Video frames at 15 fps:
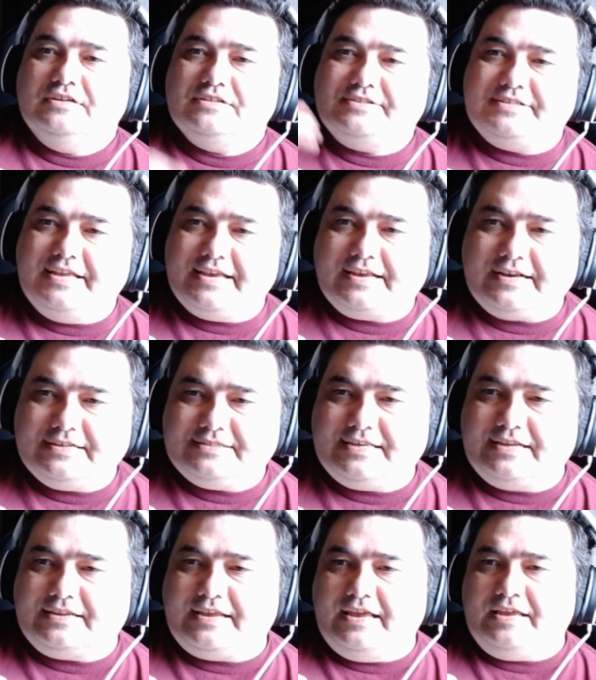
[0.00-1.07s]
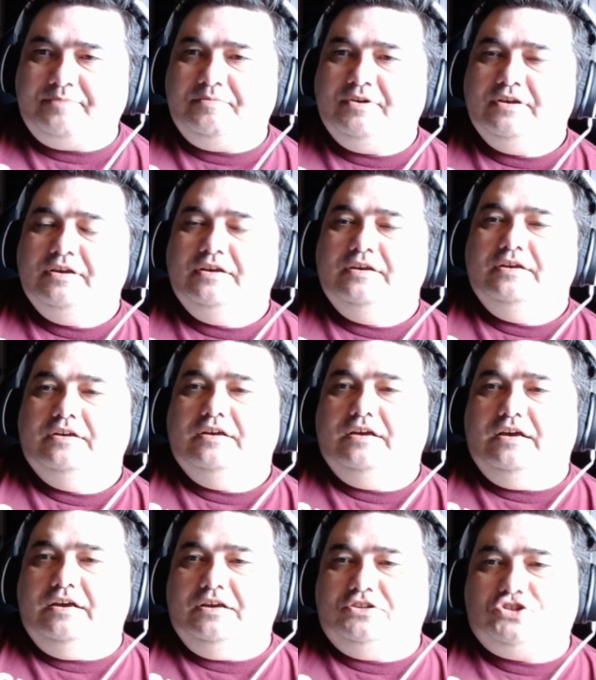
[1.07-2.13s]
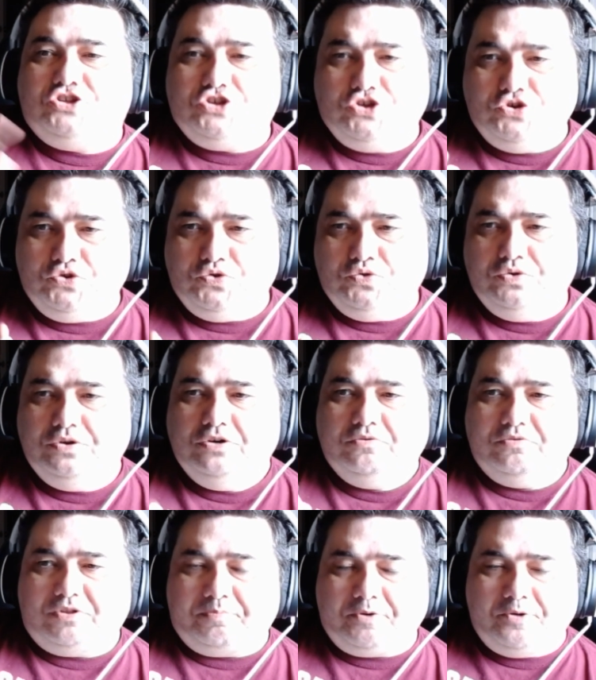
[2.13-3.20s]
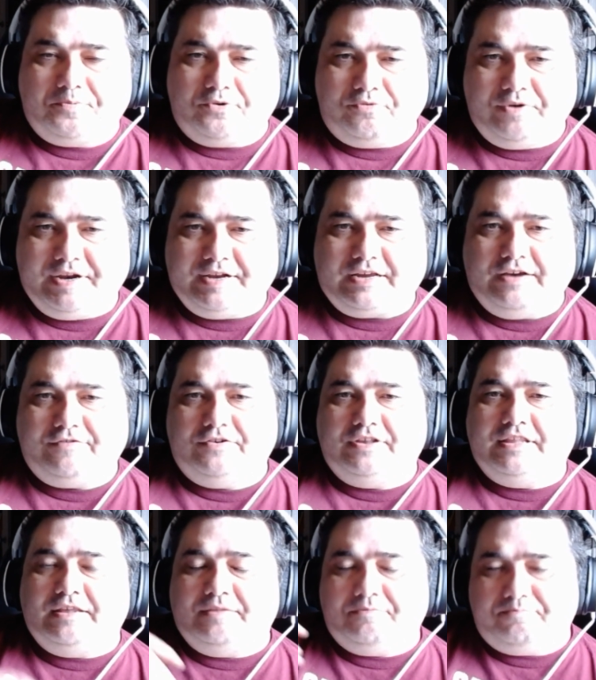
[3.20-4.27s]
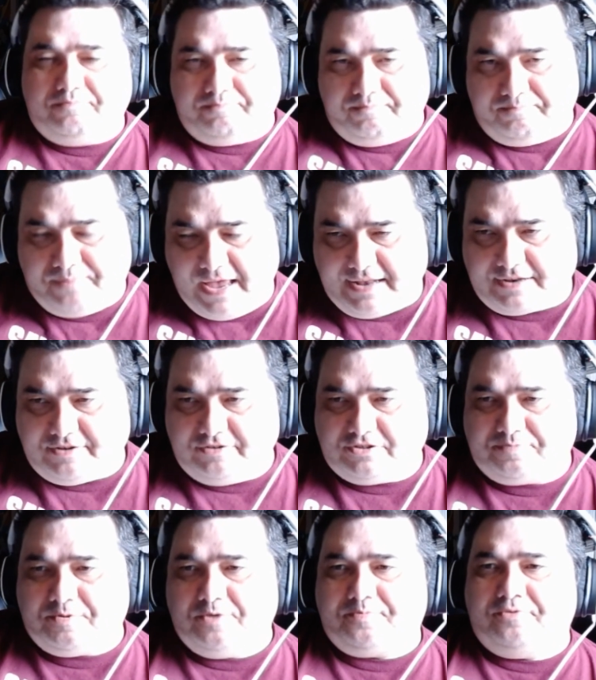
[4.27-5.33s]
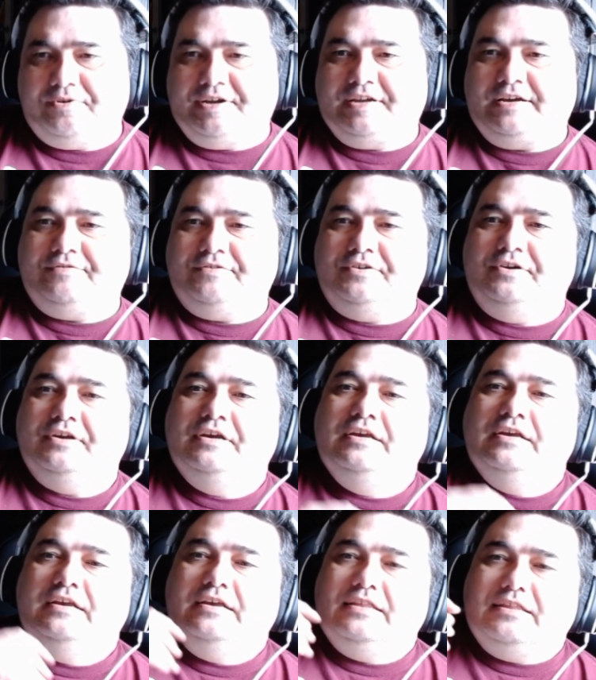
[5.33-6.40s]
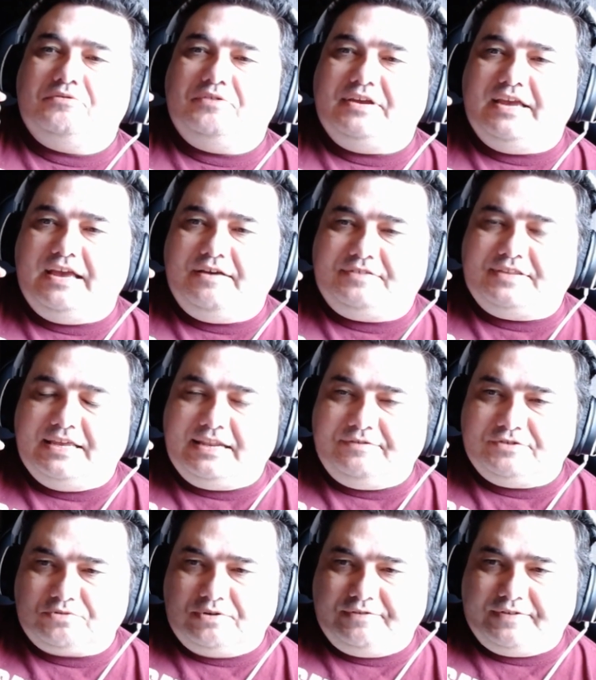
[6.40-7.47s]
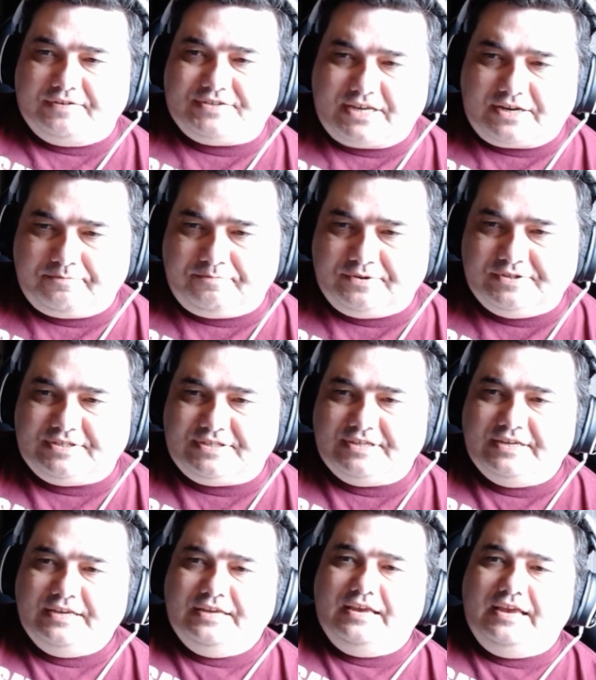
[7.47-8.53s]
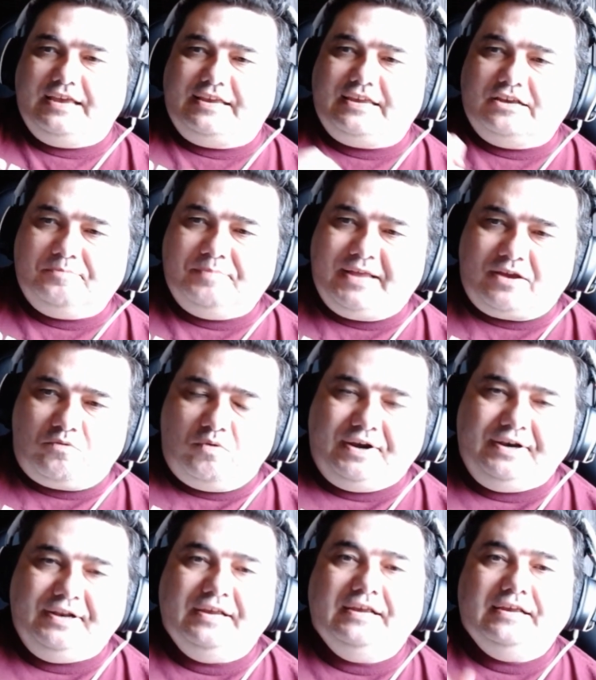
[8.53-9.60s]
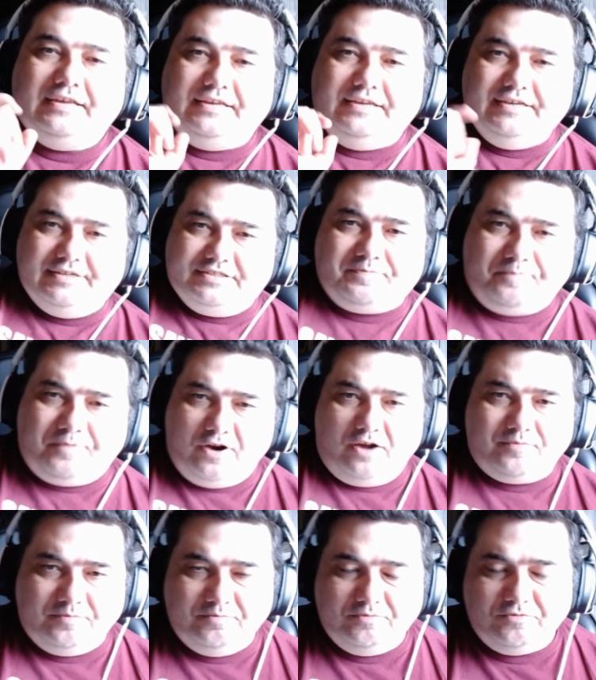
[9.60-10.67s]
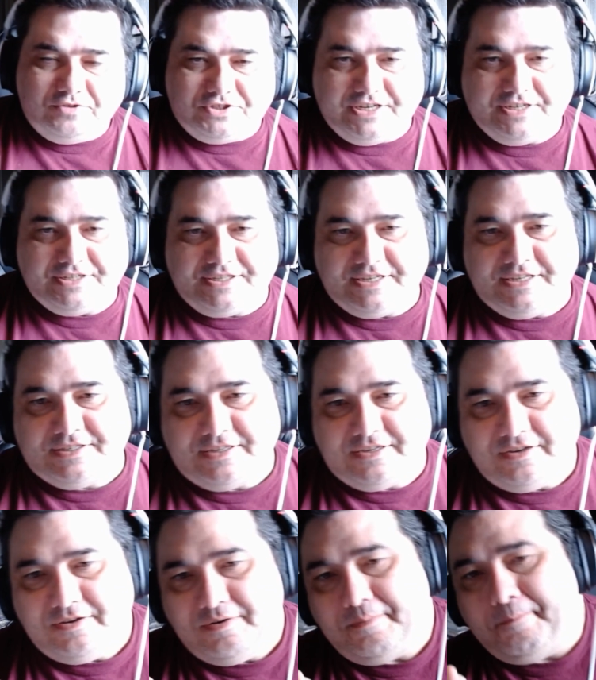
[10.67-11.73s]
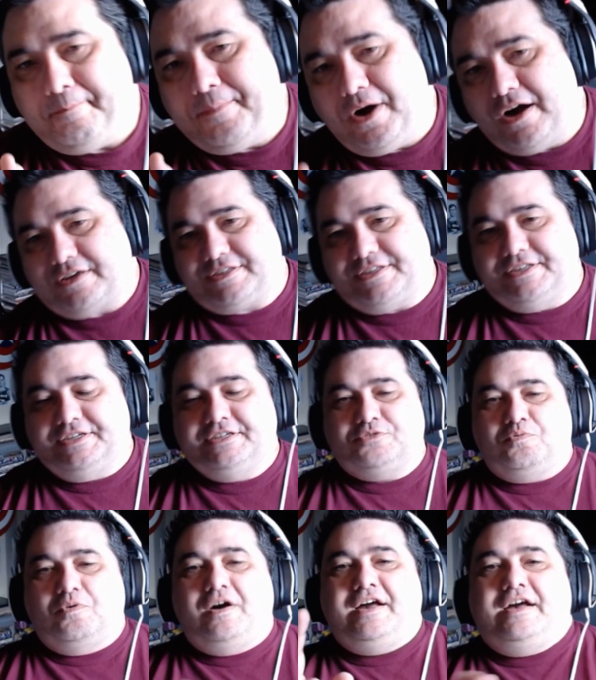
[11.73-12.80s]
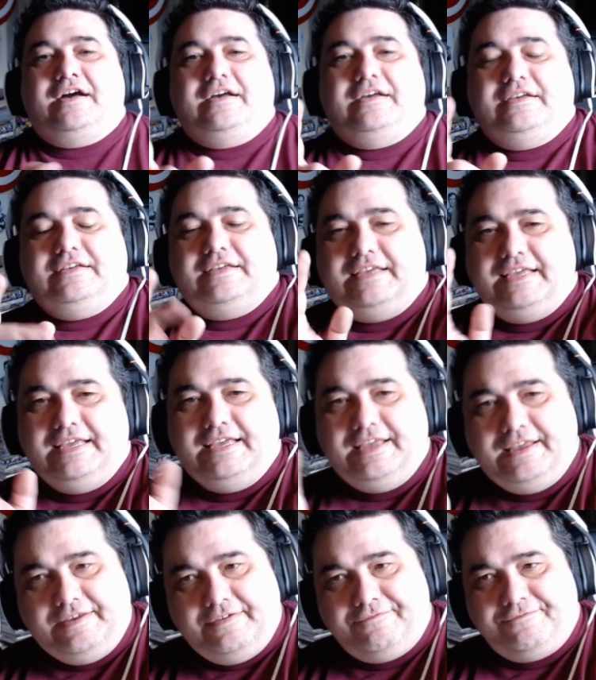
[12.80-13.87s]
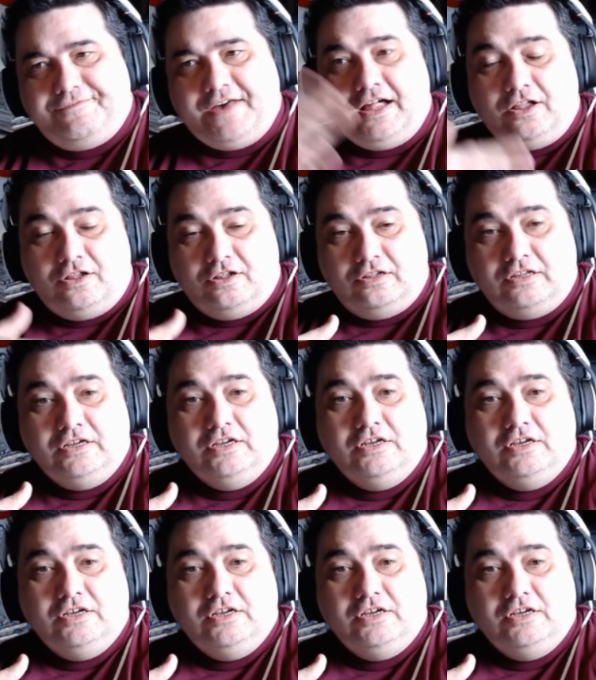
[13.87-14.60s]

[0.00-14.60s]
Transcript: Snake Eyes Dead Game 2 with the Purple Rain cover, and then Batgirl's Purple Rain cover. Then we have Daredevil 25 Second Print and King of Black 1. Here's the problem with JC's box, and here's why he fell